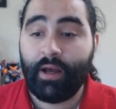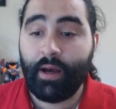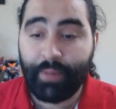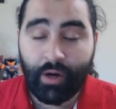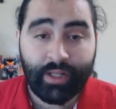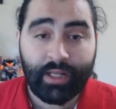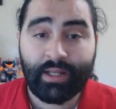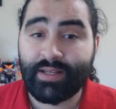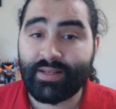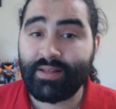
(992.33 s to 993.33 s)
about it
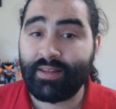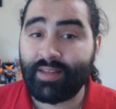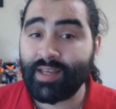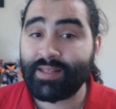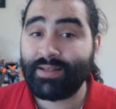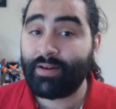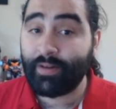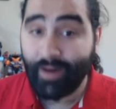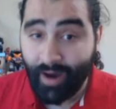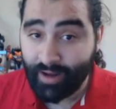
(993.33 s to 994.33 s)
is the things they're
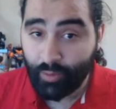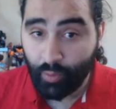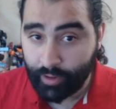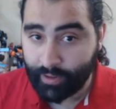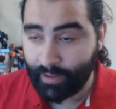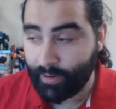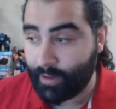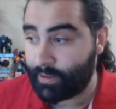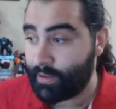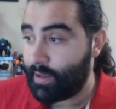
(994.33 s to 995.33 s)
not working on.